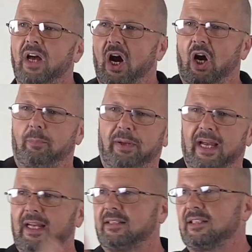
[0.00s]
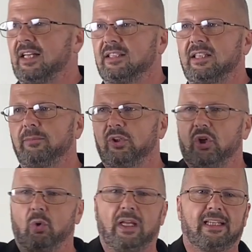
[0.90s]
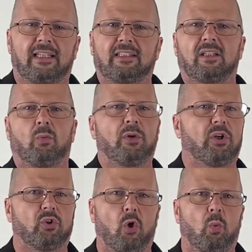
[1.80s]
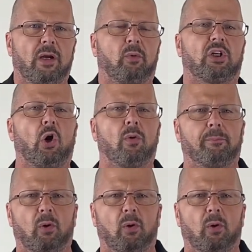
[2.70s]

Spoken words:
our paths seem to go like this and we don't know where we're going.